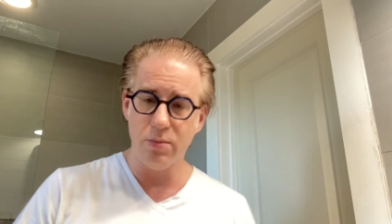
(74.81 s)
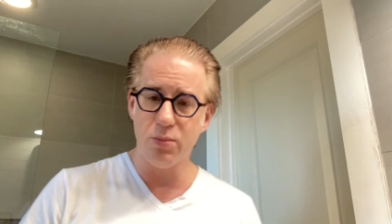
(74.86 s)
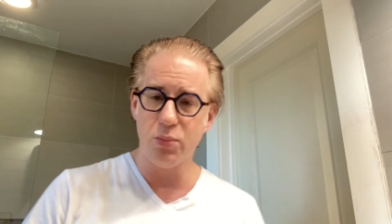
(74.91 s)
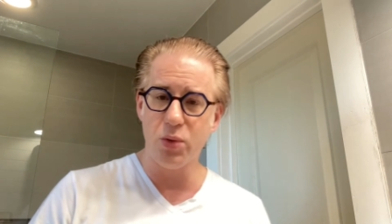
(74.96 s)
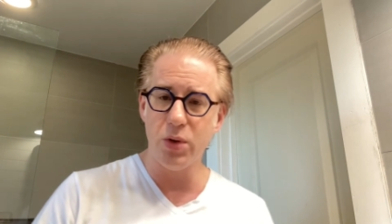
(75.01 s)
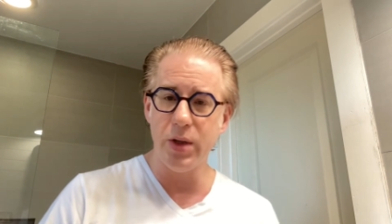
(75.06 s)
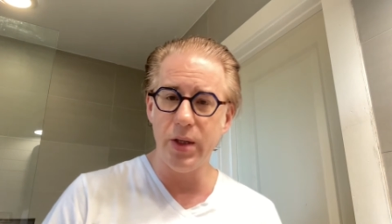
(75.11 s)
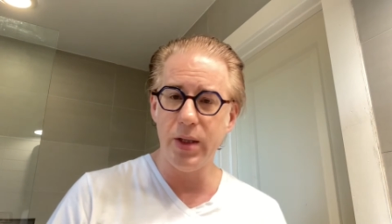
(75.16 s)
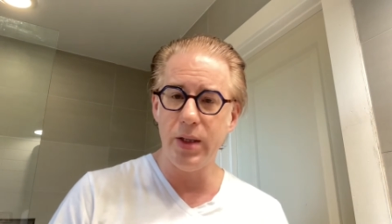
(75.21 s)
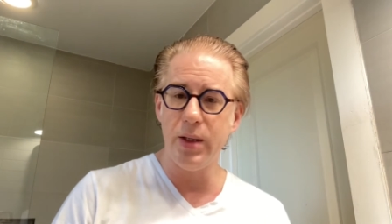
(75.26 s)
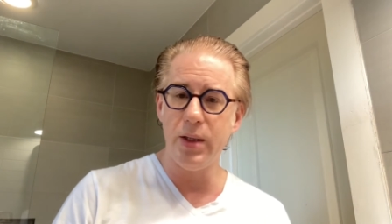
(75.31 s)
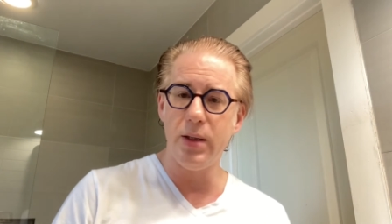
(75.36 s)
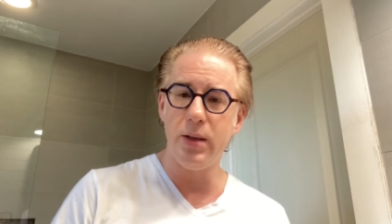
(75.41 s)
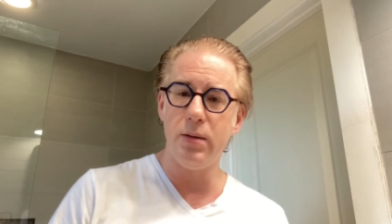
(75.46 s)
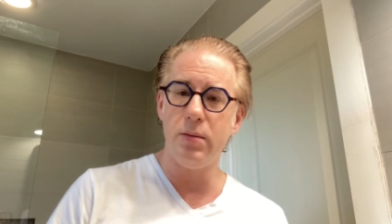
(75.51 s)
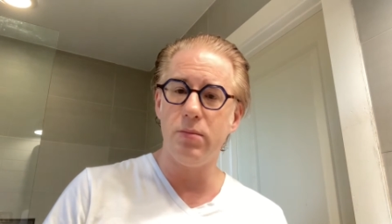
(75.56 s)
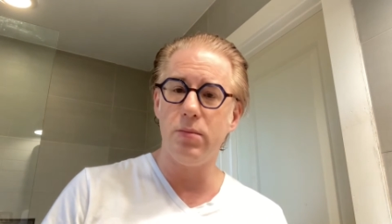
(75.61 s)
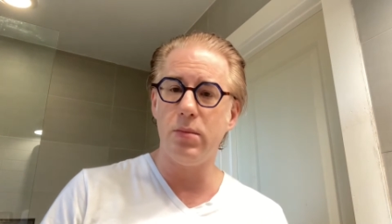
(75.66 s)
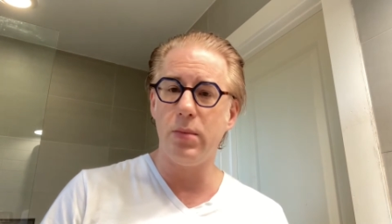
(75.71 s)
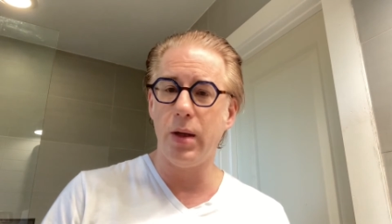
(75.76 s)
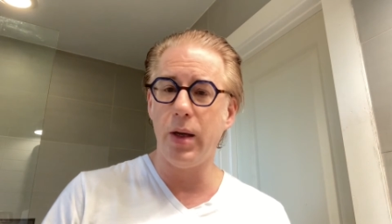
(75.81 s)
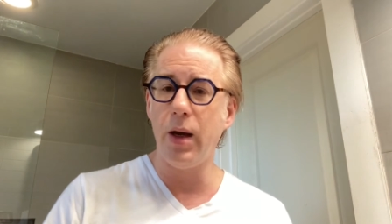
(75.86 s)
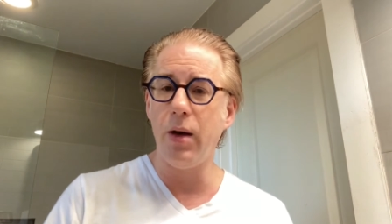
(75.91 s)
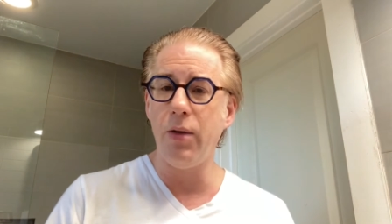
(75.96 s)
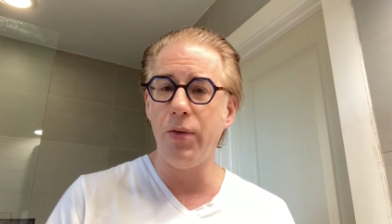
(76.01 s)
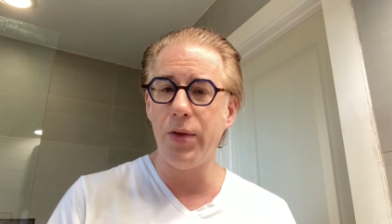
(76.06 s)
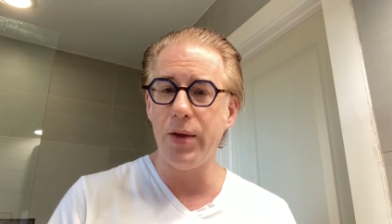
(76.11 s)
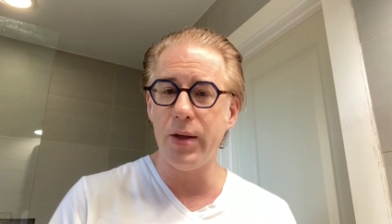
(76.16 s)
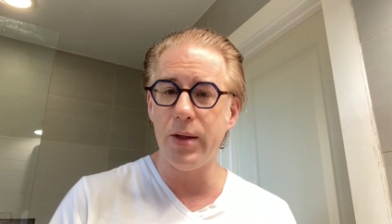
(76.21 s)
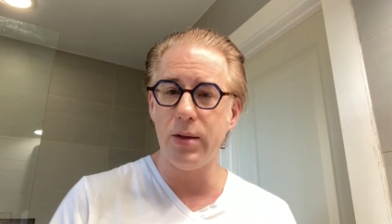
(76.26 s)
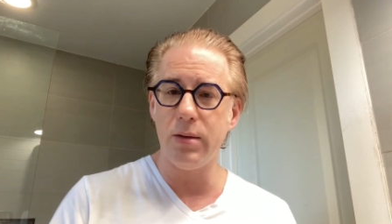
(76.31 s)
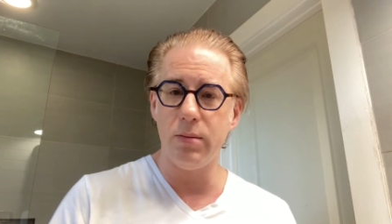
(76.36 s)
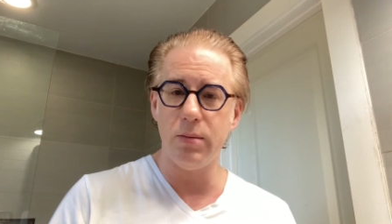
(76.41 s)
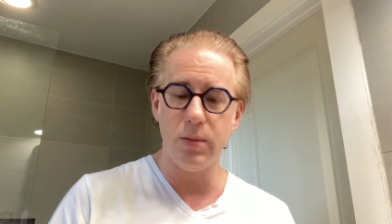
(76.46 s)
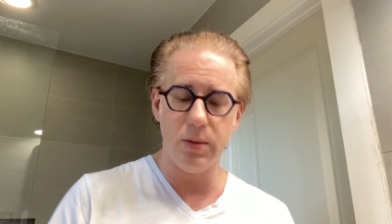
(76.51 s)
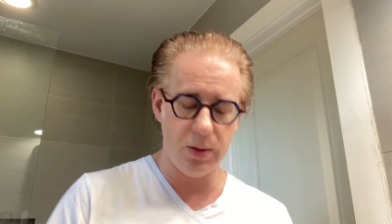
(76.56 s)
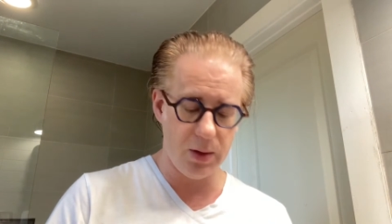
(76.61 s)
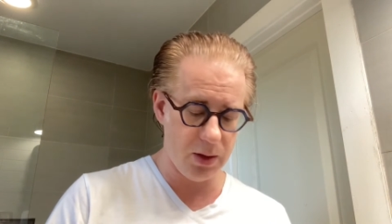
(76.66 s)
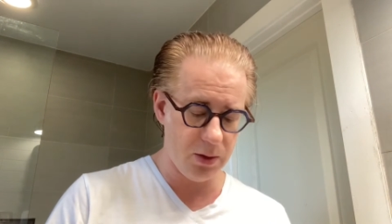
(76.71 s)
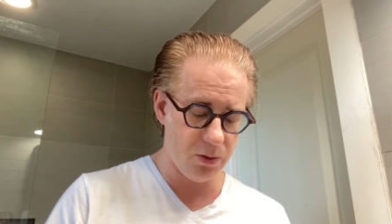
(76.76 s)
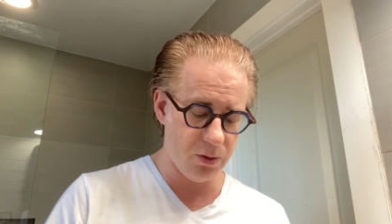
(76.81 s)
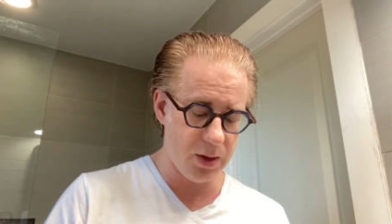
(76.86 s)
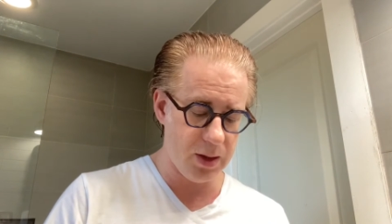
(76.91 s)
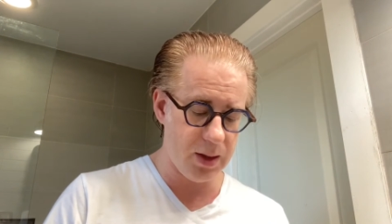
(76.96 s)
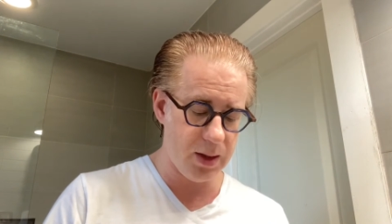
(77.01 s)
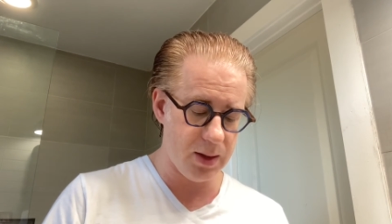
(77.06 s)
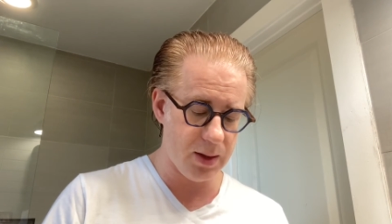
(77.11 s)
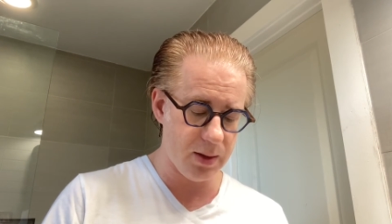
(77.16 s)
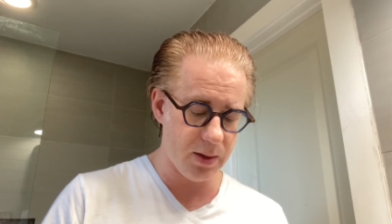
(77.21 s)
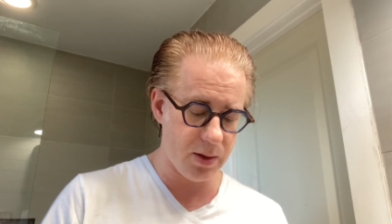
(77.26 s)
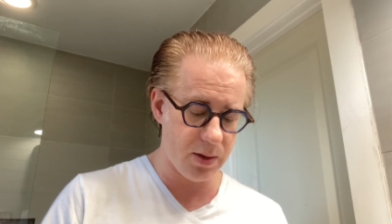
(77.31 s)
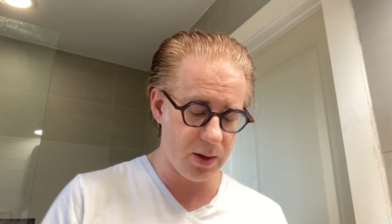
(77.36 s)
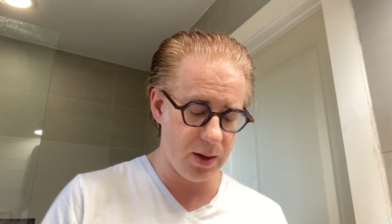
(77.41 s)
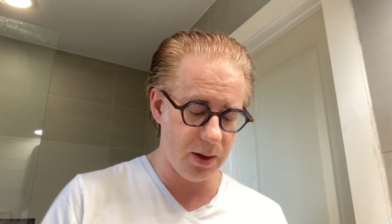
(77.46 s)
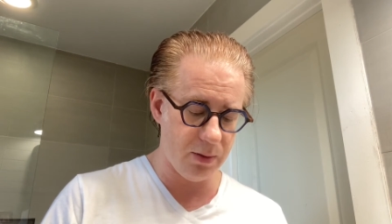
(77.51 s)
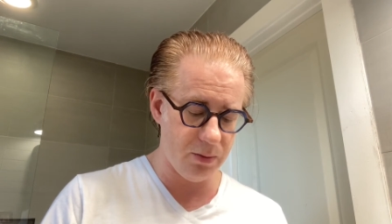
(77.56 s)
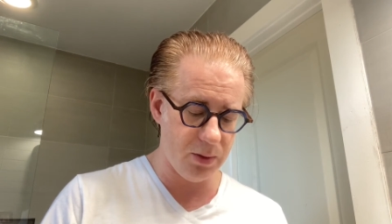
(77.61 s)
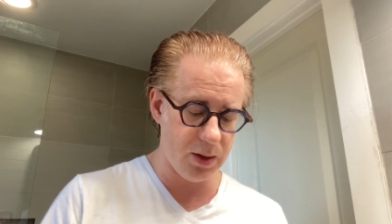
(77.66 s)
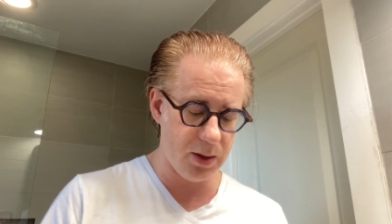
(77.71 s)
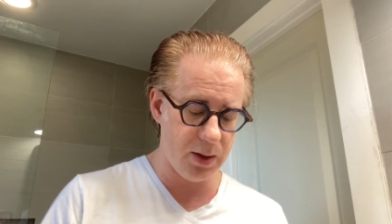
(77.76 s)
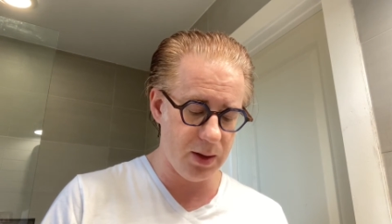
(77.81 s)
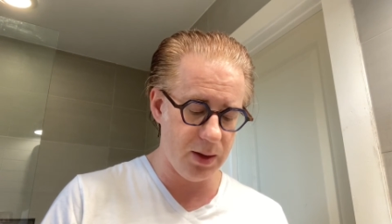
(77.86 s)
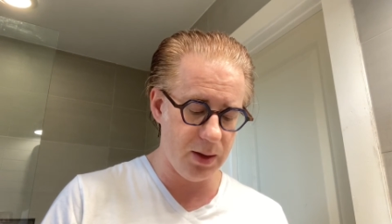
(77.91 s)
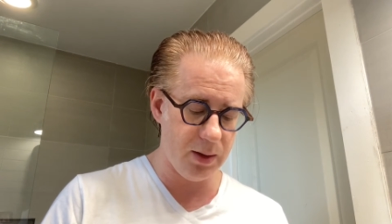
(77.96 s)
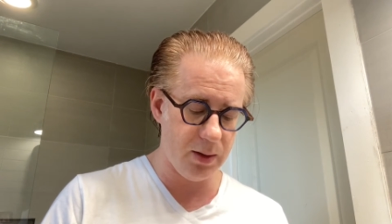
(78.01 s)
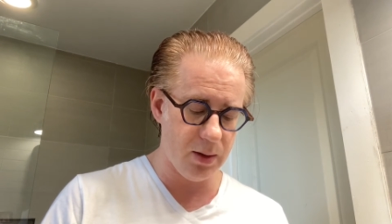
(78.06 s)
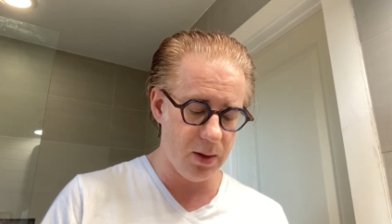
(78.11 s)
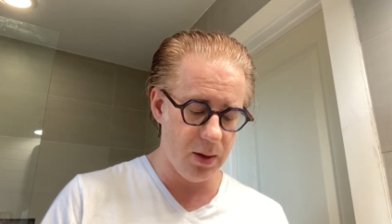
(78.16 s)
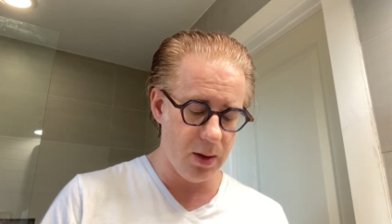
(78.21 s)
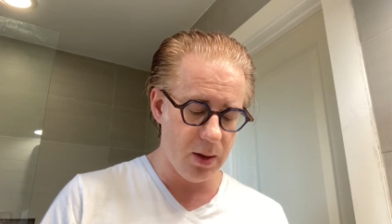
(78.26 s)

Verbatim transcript: pretty healthy ingredients, not really